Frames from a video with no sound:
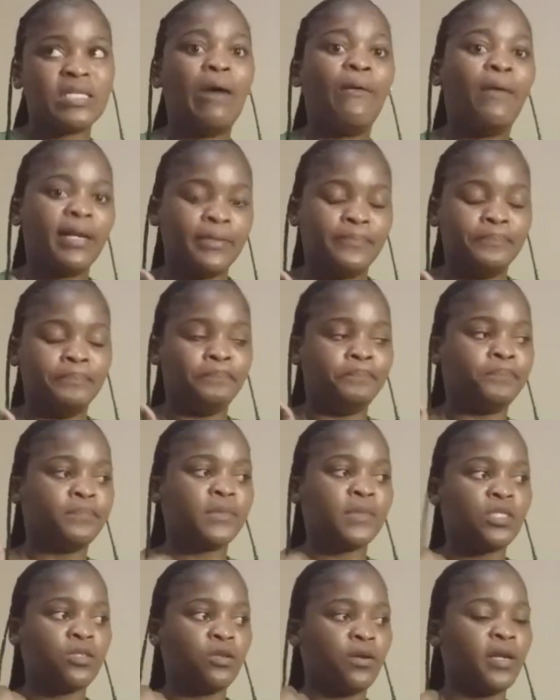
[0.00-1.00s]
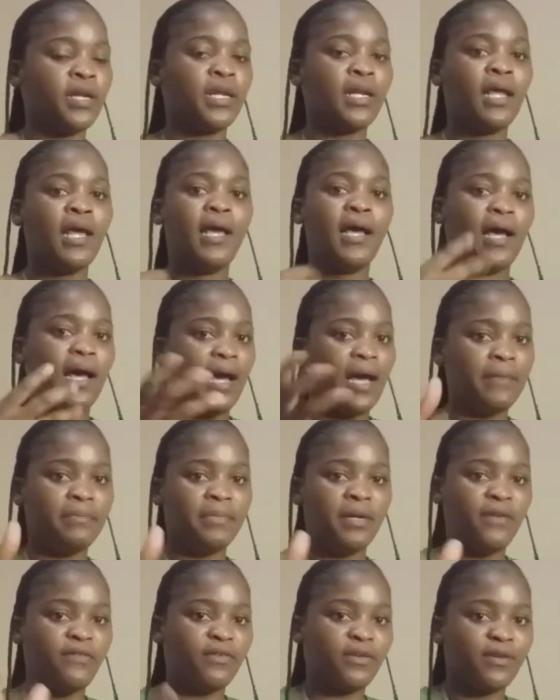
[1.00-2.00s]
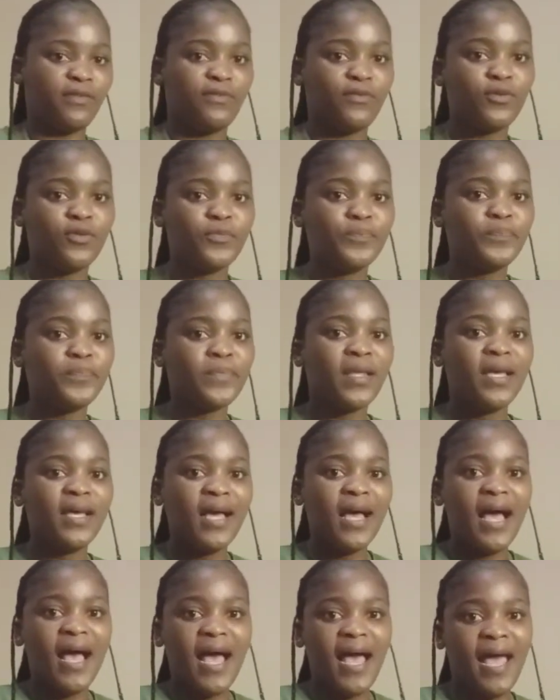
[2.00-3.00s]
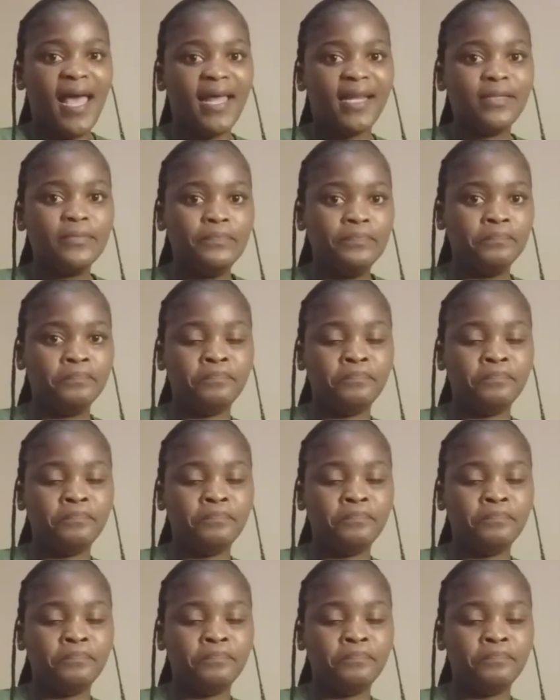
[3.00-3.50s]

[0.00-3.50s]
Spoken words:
I want sorry, I'm having a flu, and